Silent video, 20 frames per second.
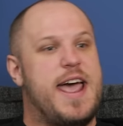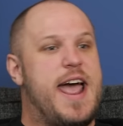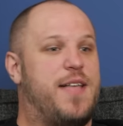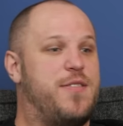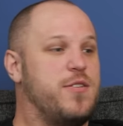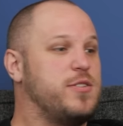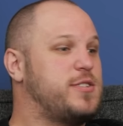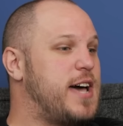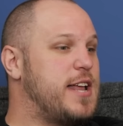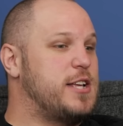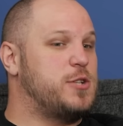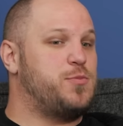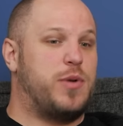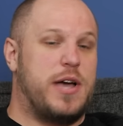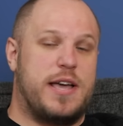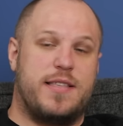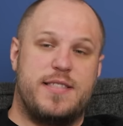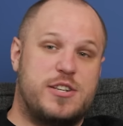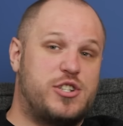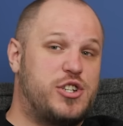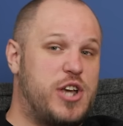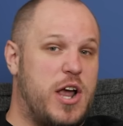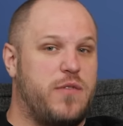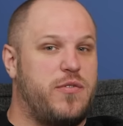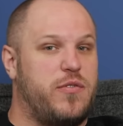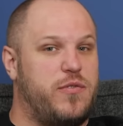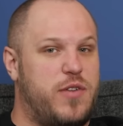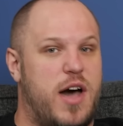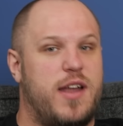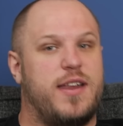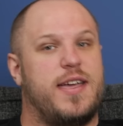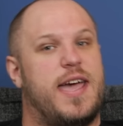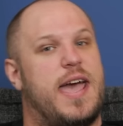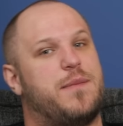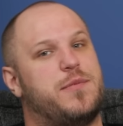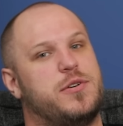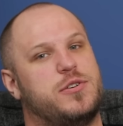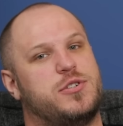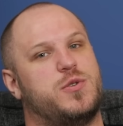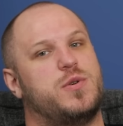And the other side is playing the Sheriff of
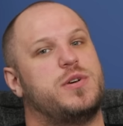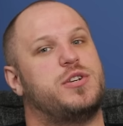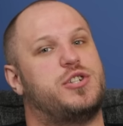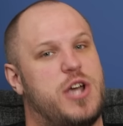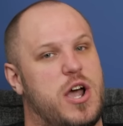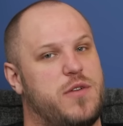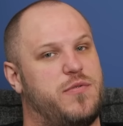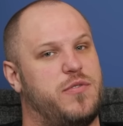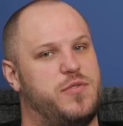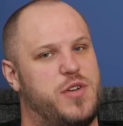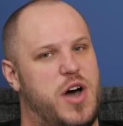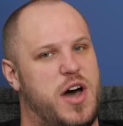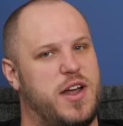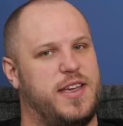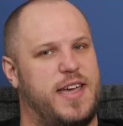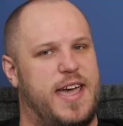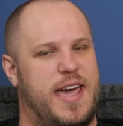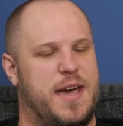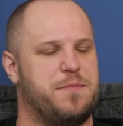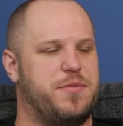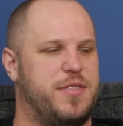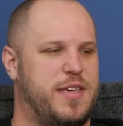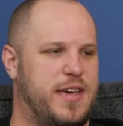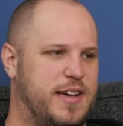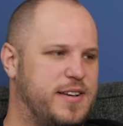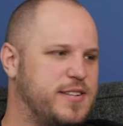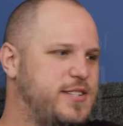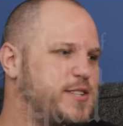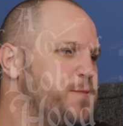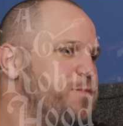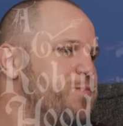Nottingham, who's doing Sheriff of Nottingham things.